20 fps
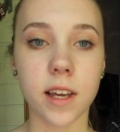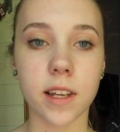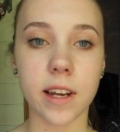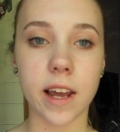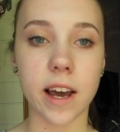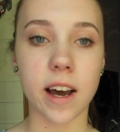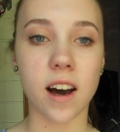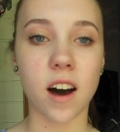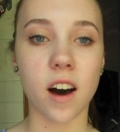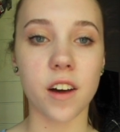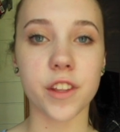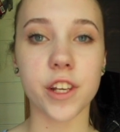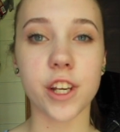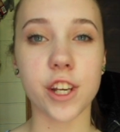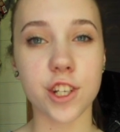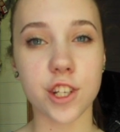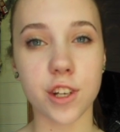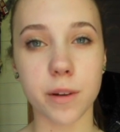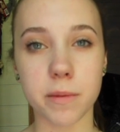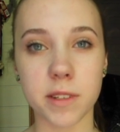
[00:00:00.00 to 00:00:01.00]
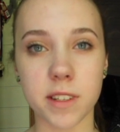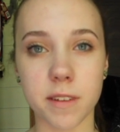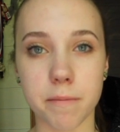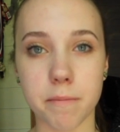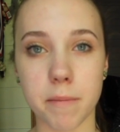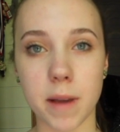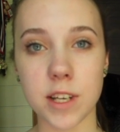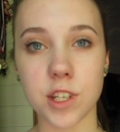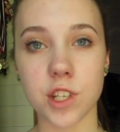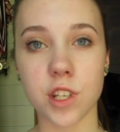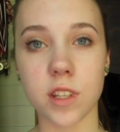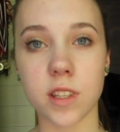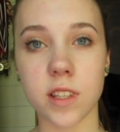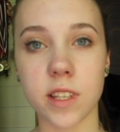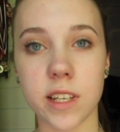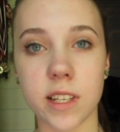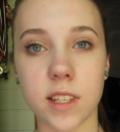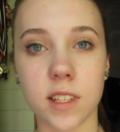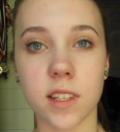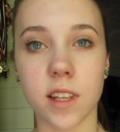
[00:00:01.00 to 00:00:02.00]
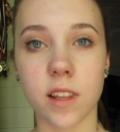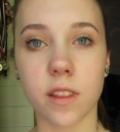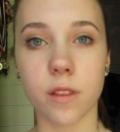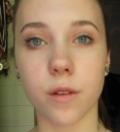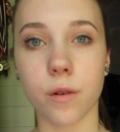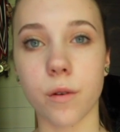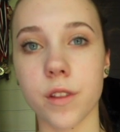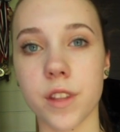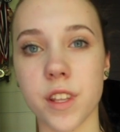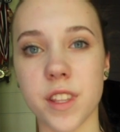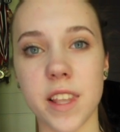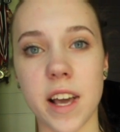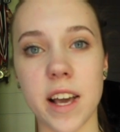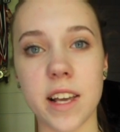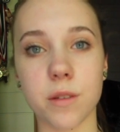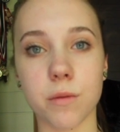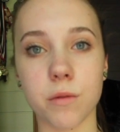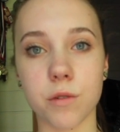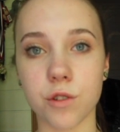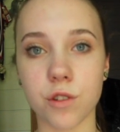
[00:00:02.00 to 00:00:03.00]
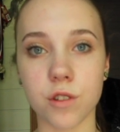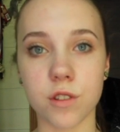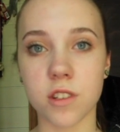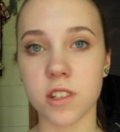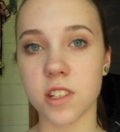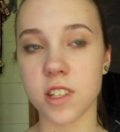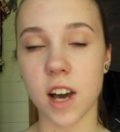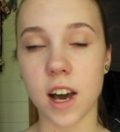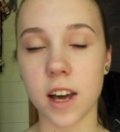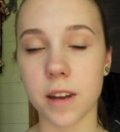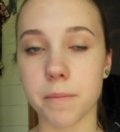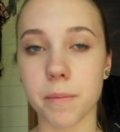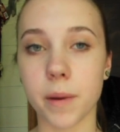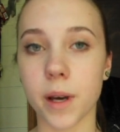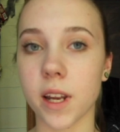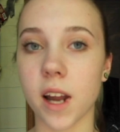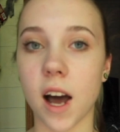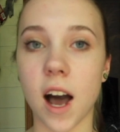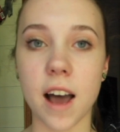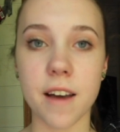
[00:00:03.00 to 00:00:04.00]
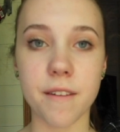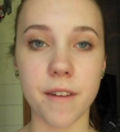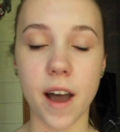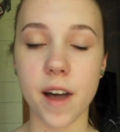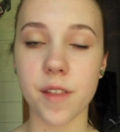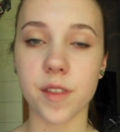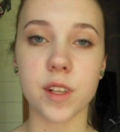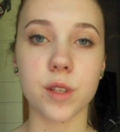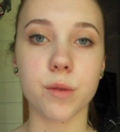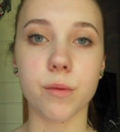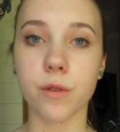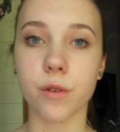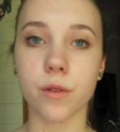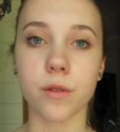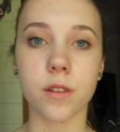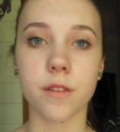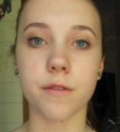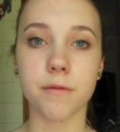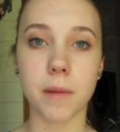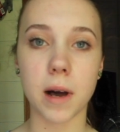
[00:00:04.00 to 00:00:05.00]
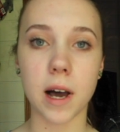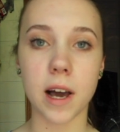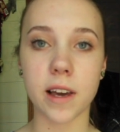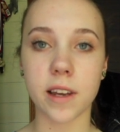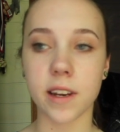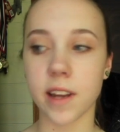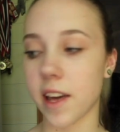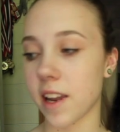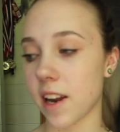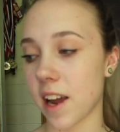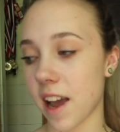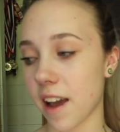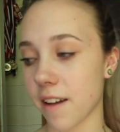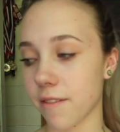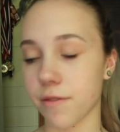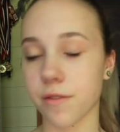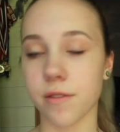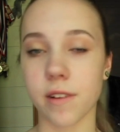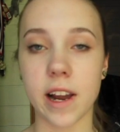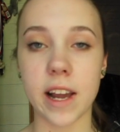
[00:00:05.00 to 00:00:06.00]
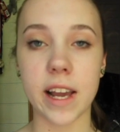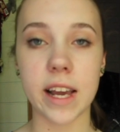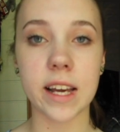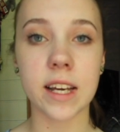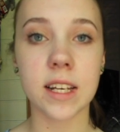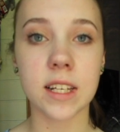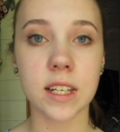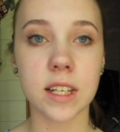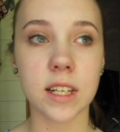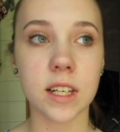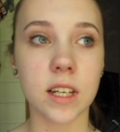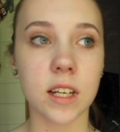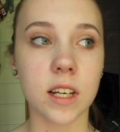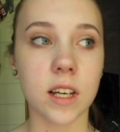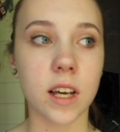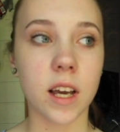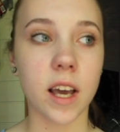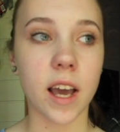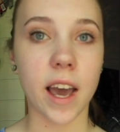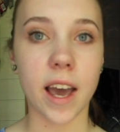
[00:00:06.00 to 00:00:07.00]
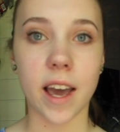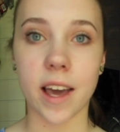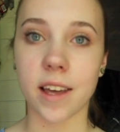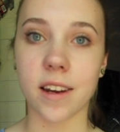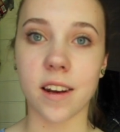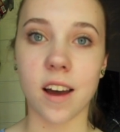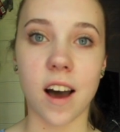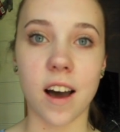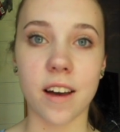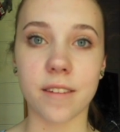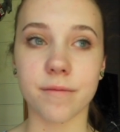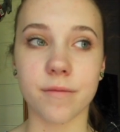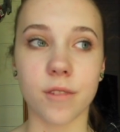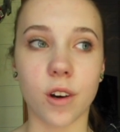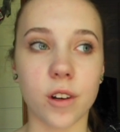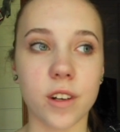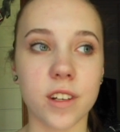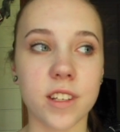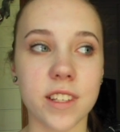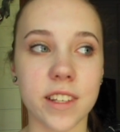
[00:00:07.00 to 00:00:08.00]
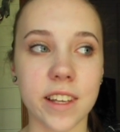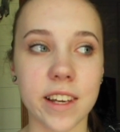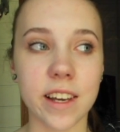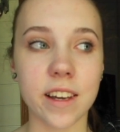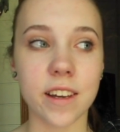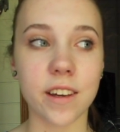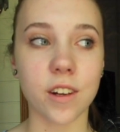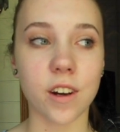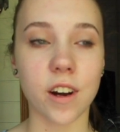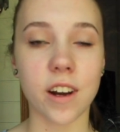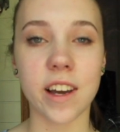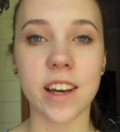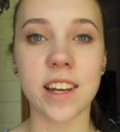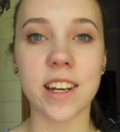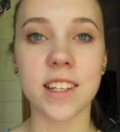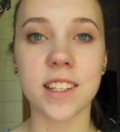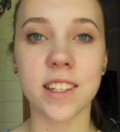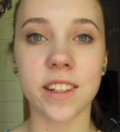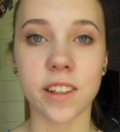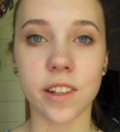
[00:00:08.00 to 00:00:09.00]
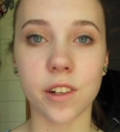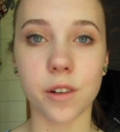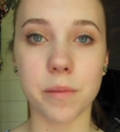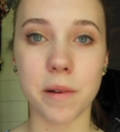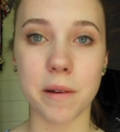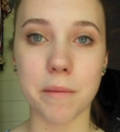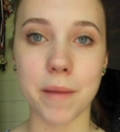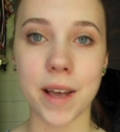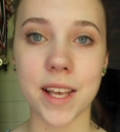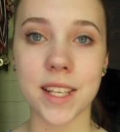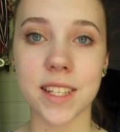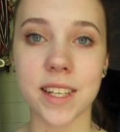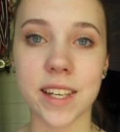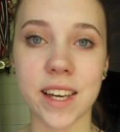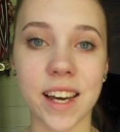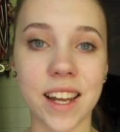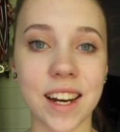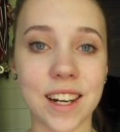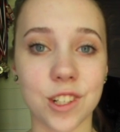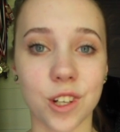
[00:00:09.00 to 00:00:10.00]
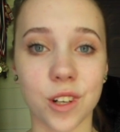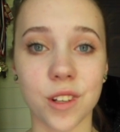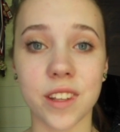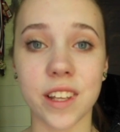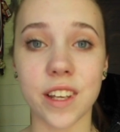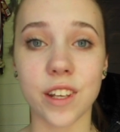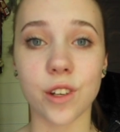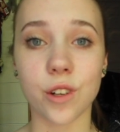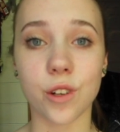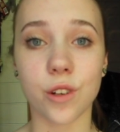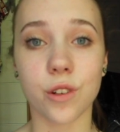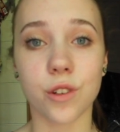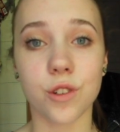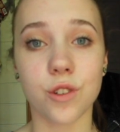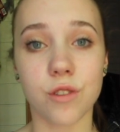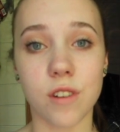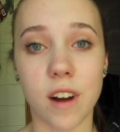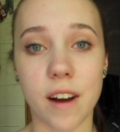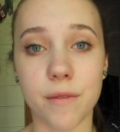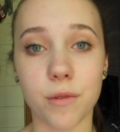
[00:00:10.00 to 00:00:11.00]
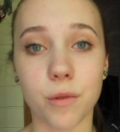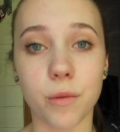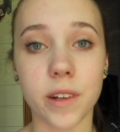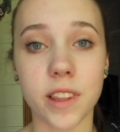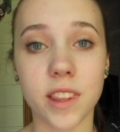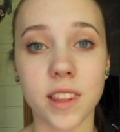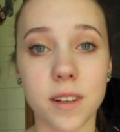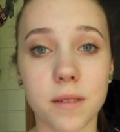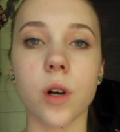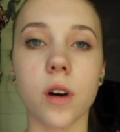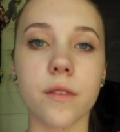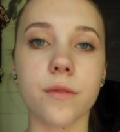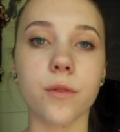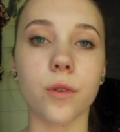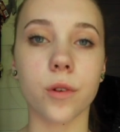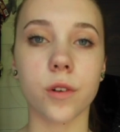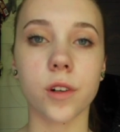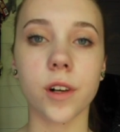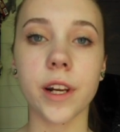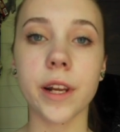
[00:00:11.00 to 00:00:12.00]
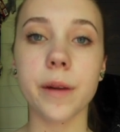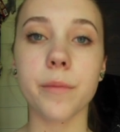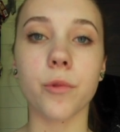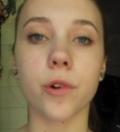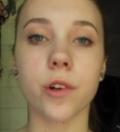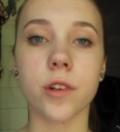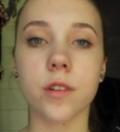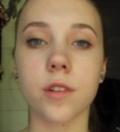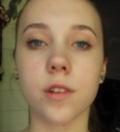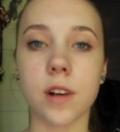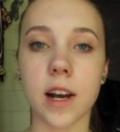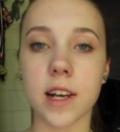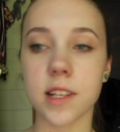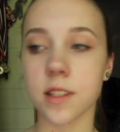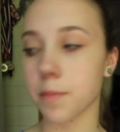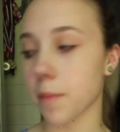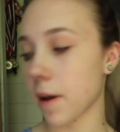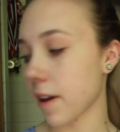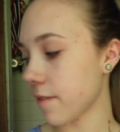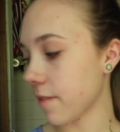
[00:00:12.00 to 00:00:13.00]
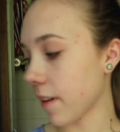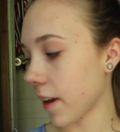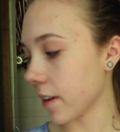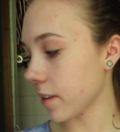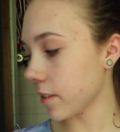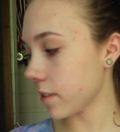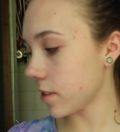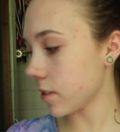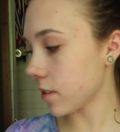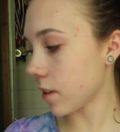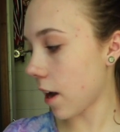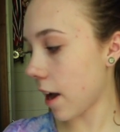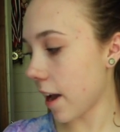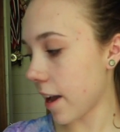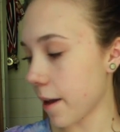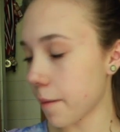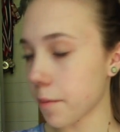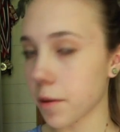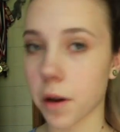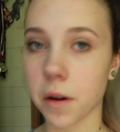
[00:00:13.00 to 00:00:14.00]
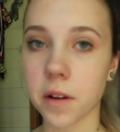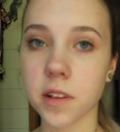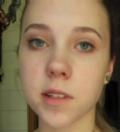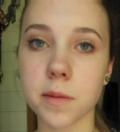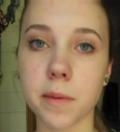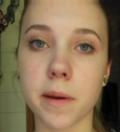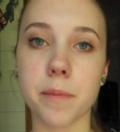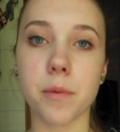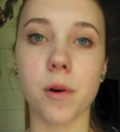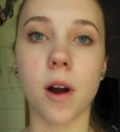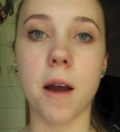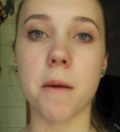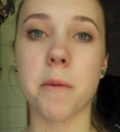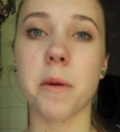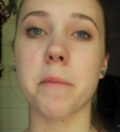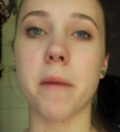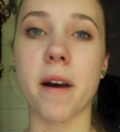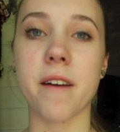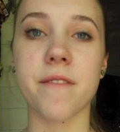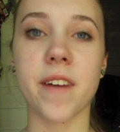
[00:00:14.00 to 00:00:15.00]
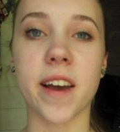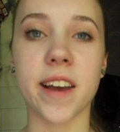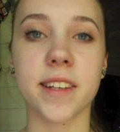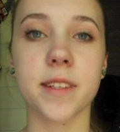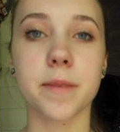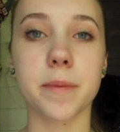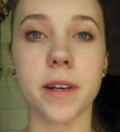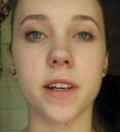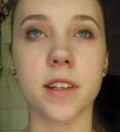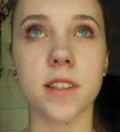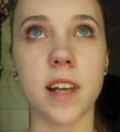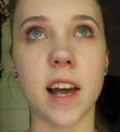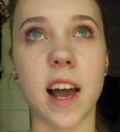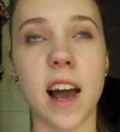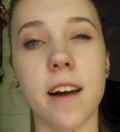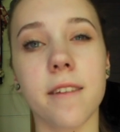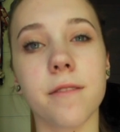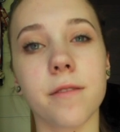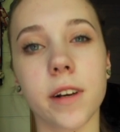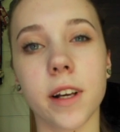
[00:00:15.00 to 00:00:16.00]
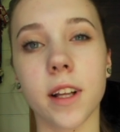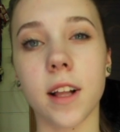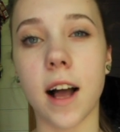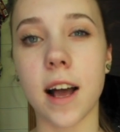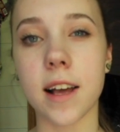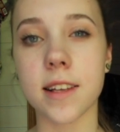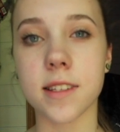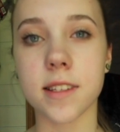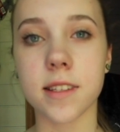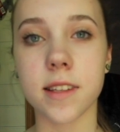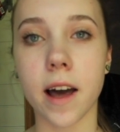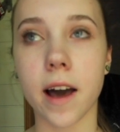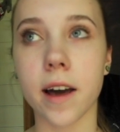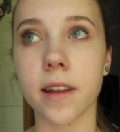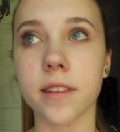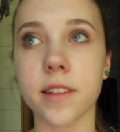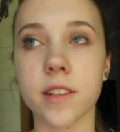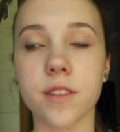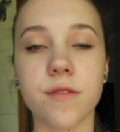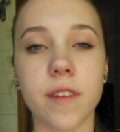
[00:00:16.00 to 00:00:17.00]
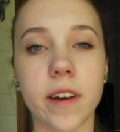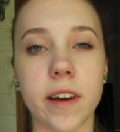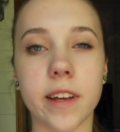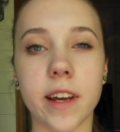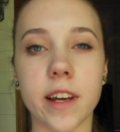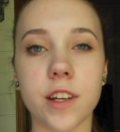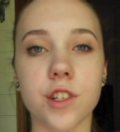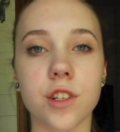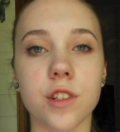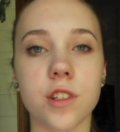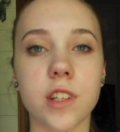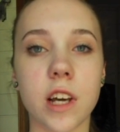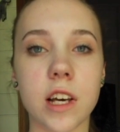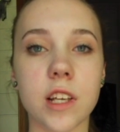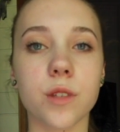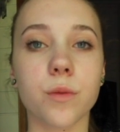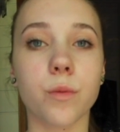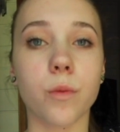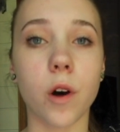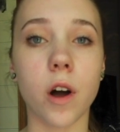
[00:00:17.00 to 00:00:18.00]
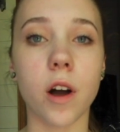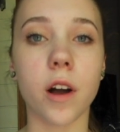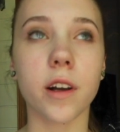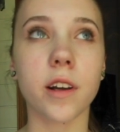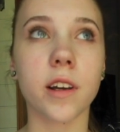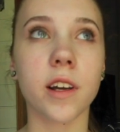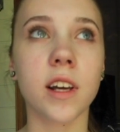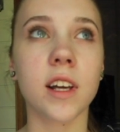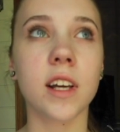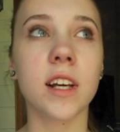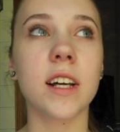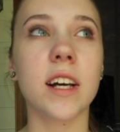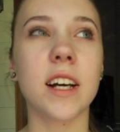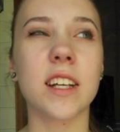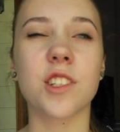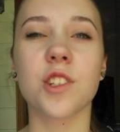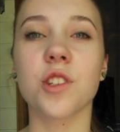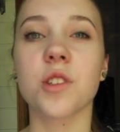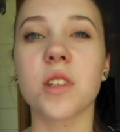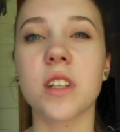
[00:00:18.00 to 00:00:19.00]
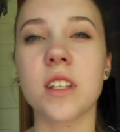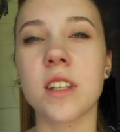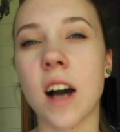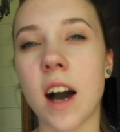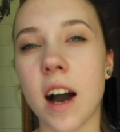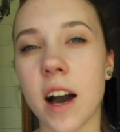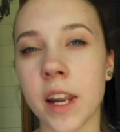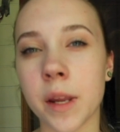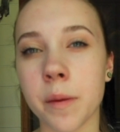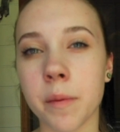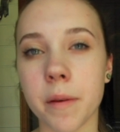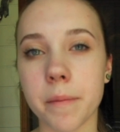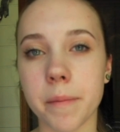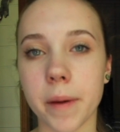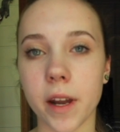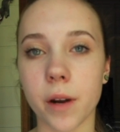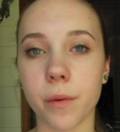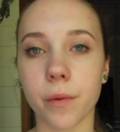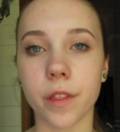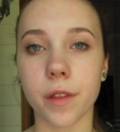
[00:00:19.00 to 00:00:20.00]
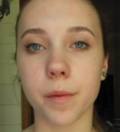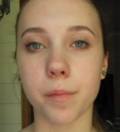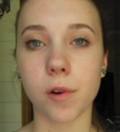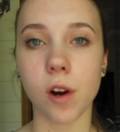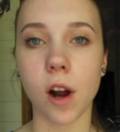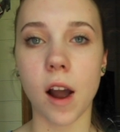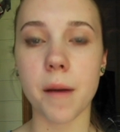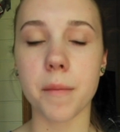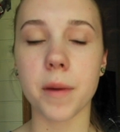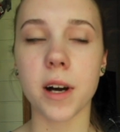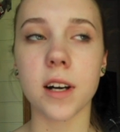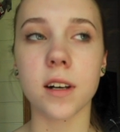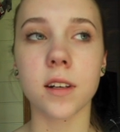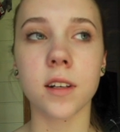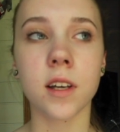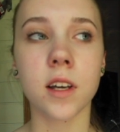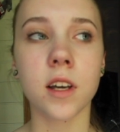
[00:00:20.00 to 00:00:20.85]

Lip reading: Now other YouTubers have mentioned this and thought that theirs was just a dud, but I've had this with all of mine and I have 3. And I honestly, it is a little bit messy and I don't think you could travel with them. I've already moisturized my face. I am going to be priming my face because I have realized that this foundation does work just a tiny bit better with a primer.